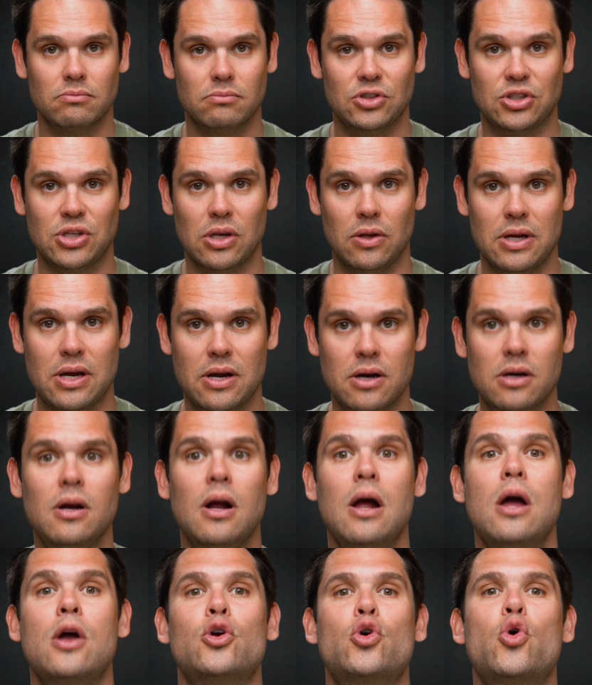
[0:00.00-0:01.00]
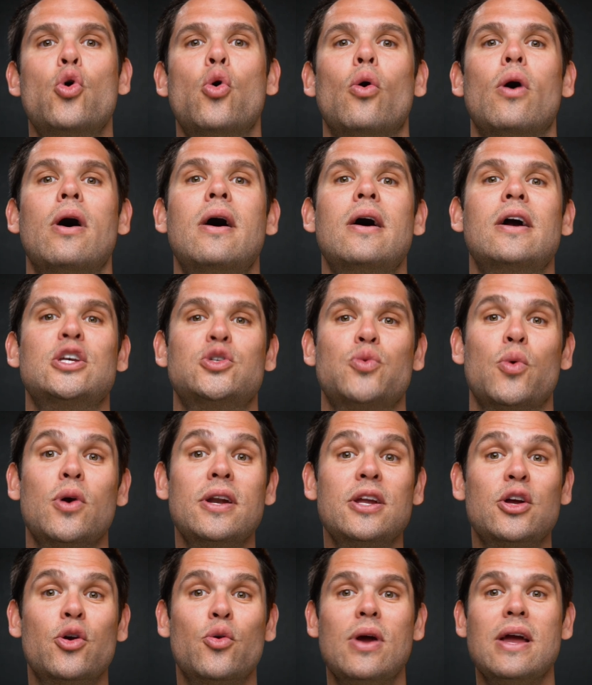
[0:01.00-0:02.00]
Still here? Cool, because we're
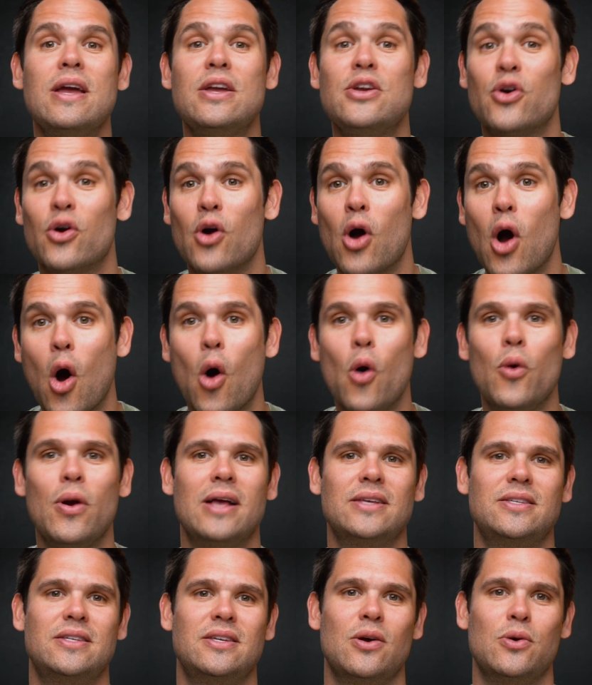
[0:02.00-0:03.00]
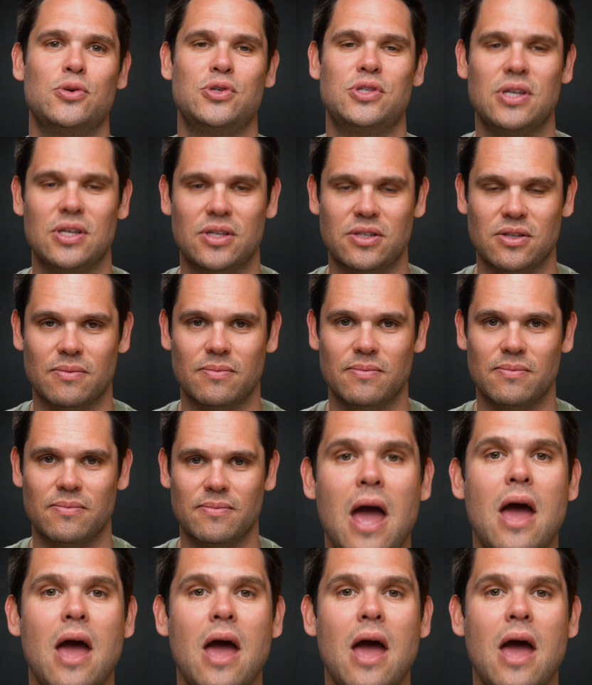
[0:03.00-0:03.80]
gonna create your own SEO system.